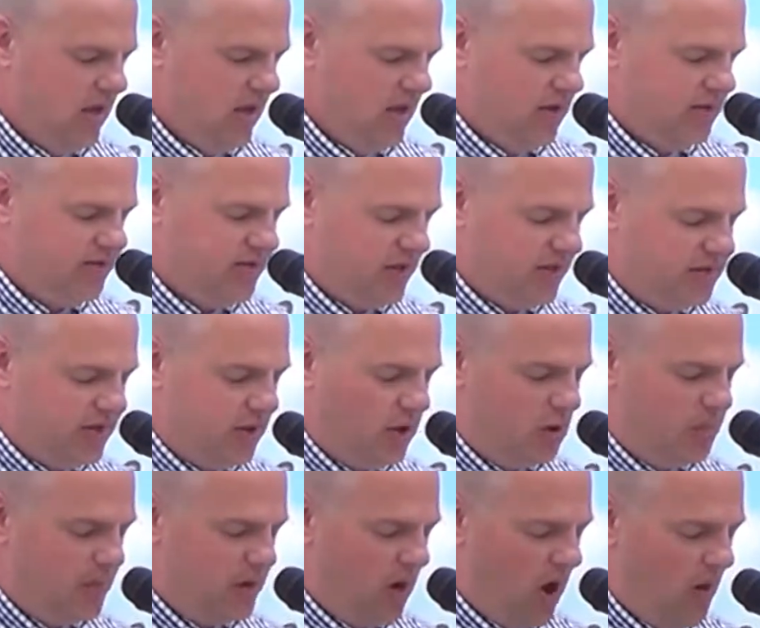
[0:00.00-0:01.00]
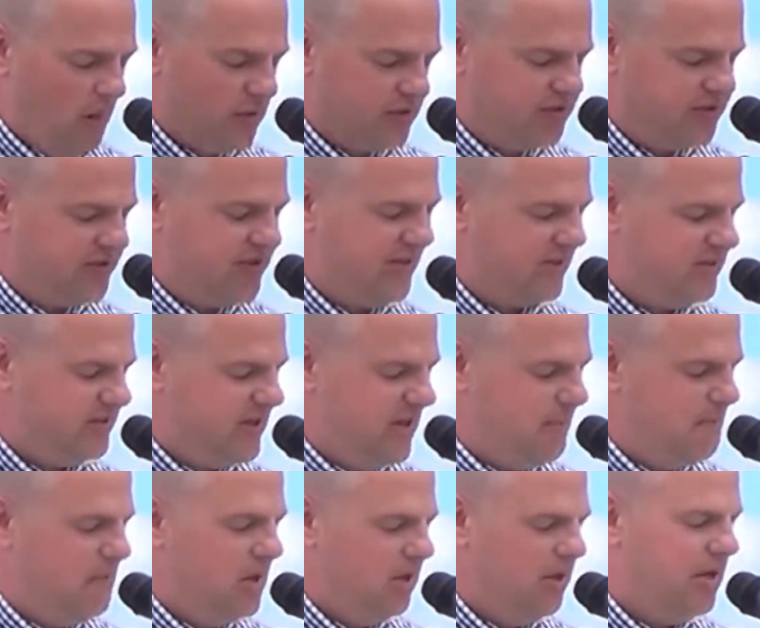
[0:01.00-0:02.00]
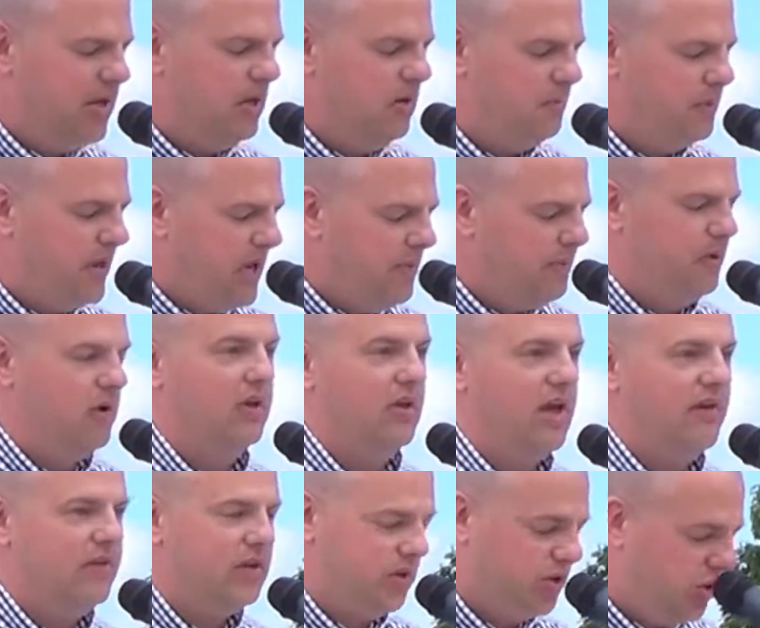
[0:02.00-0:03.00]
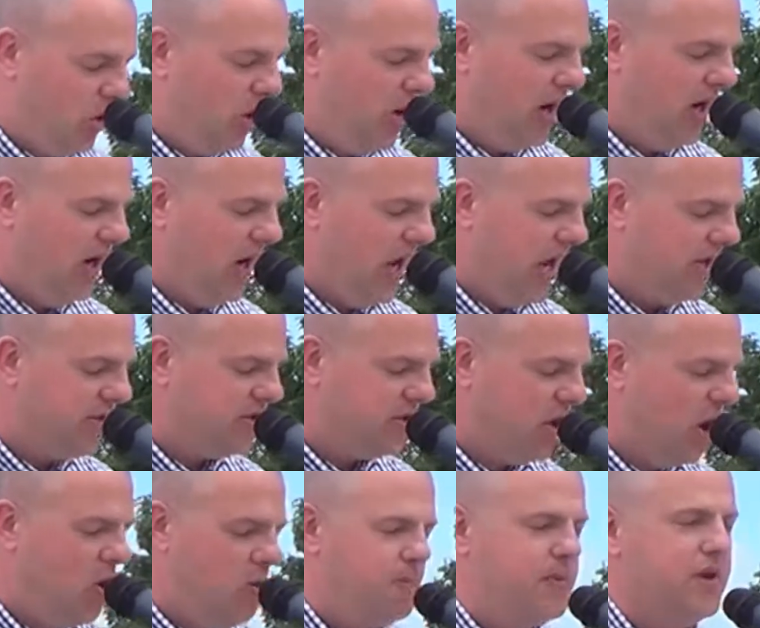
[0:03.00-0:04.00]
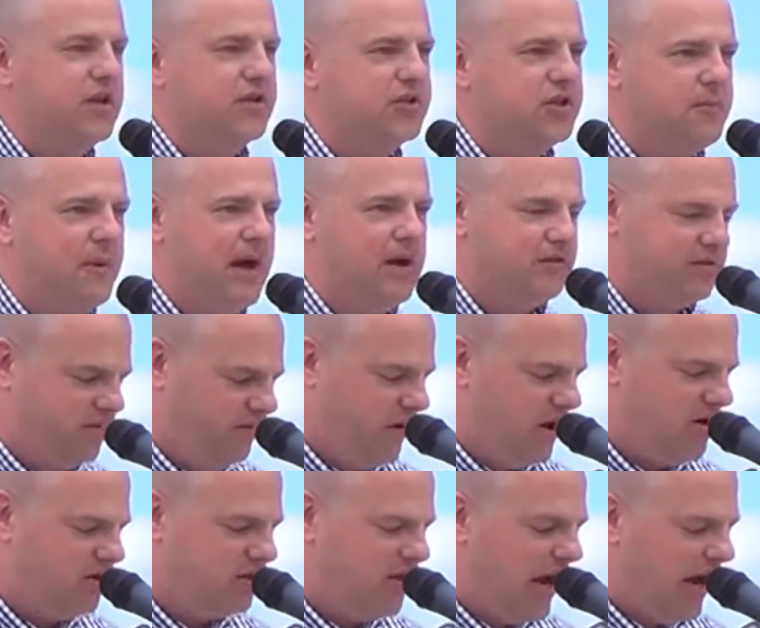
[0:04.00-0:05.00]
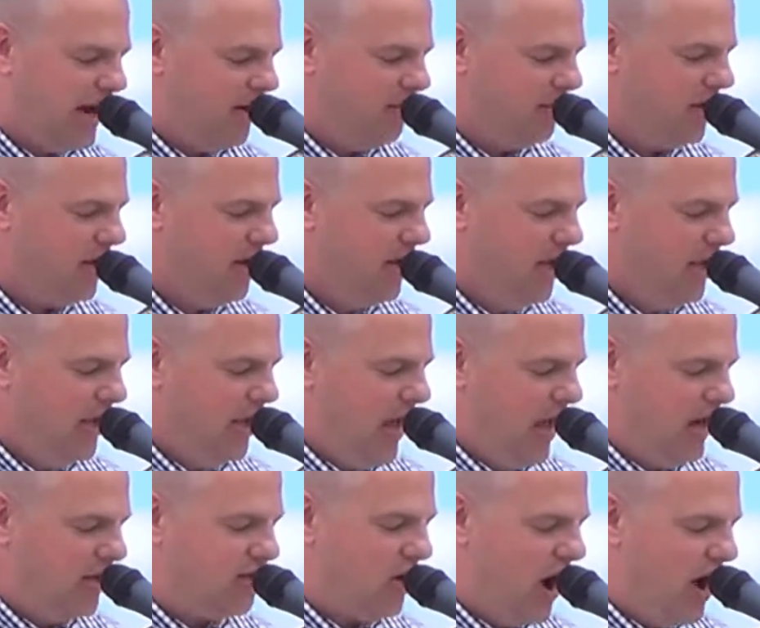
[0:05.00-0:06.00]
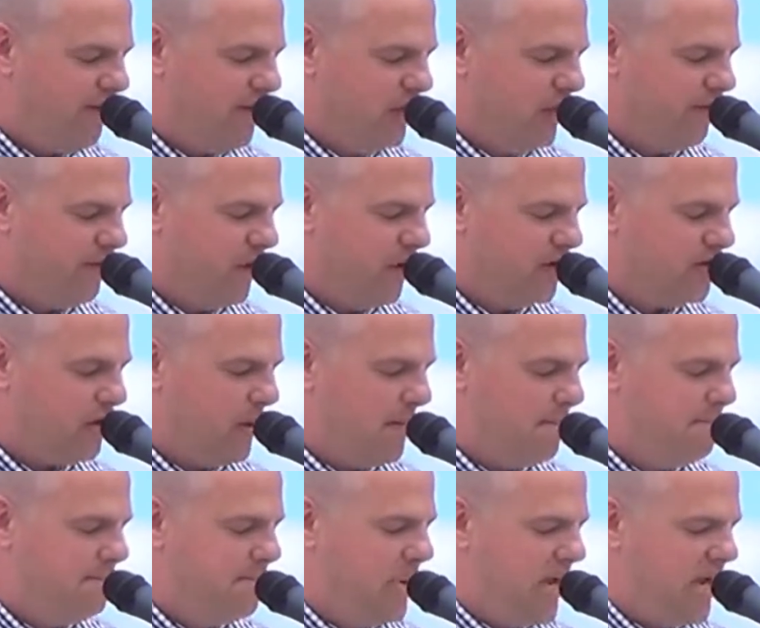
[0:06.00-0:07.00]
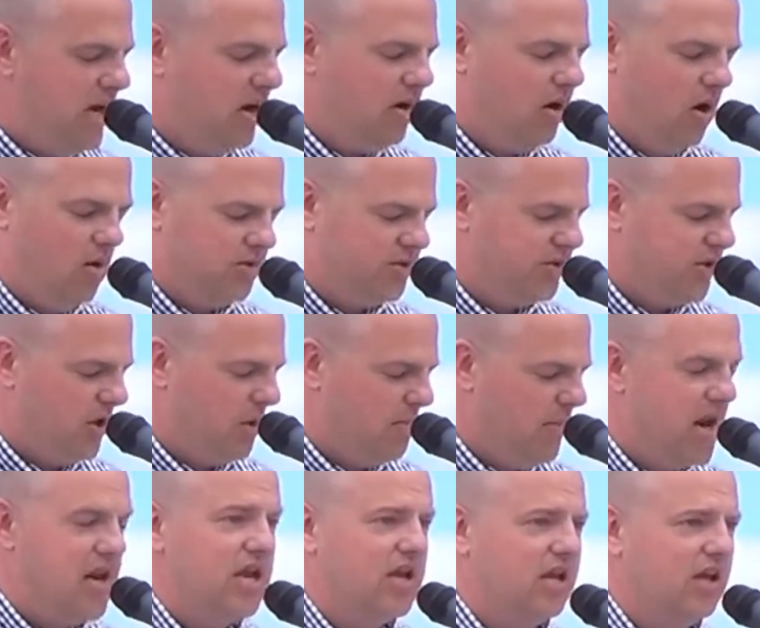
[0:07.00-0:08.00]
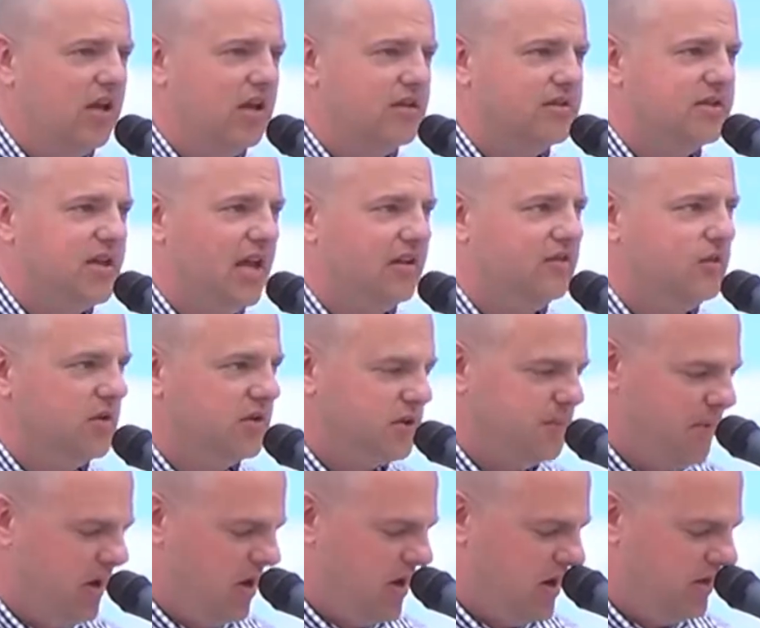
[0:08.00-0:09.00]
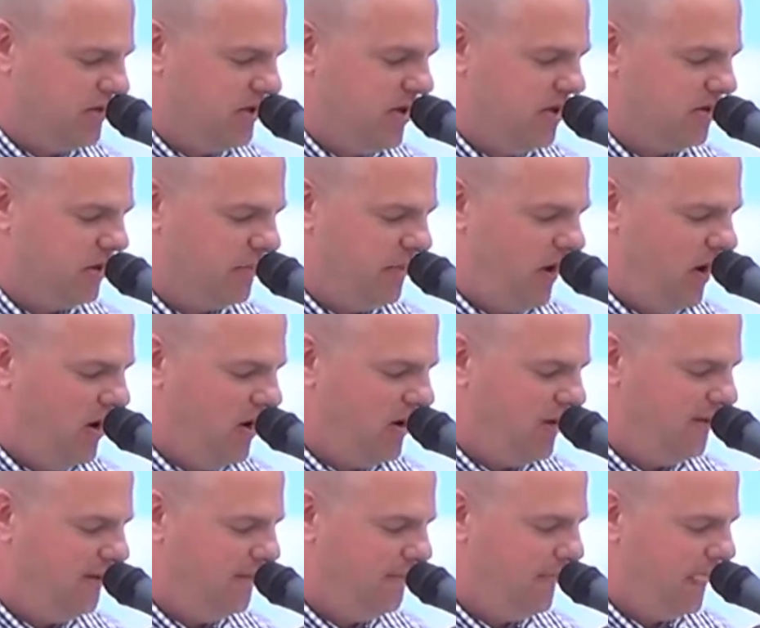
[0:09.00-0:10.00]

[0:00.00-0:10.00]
Since it opened, almost 60 million people have enjoyed its copious amounts of airtime, and it's often the first big coaster many kids get to experience here at the park.